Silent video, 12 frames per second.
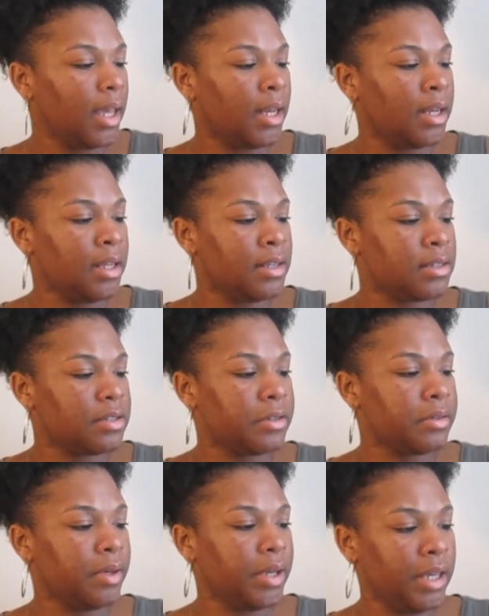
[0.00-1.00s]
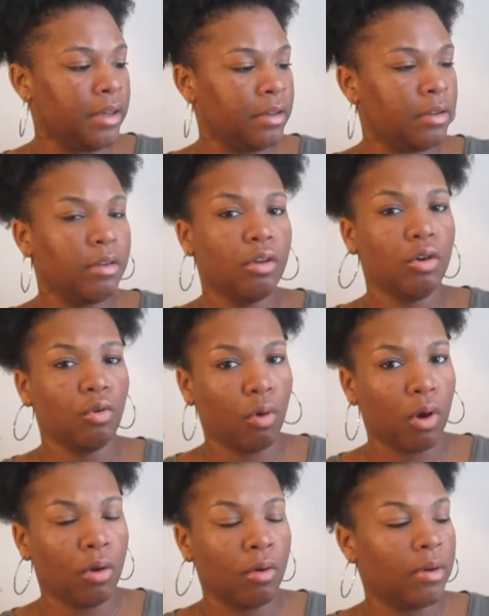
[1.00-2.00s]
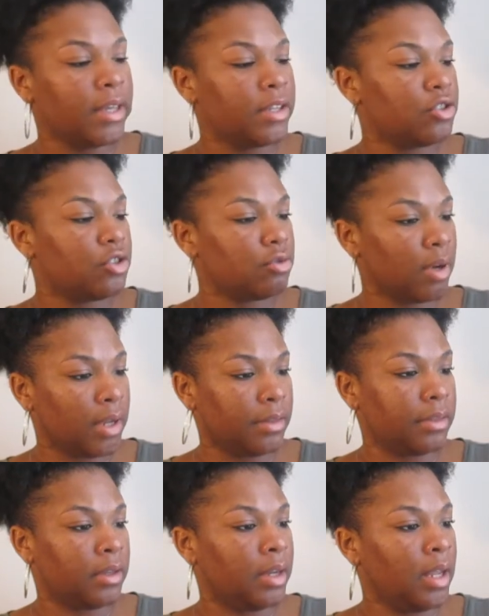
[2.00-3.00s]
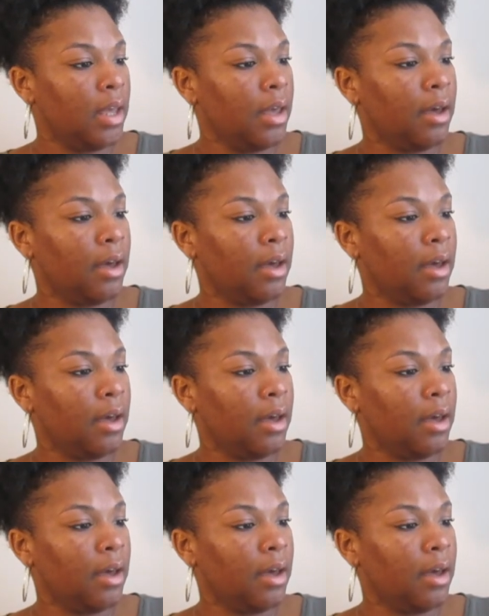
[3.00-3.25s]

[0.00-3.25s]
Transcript: and it is to heal, grow, and strengthen.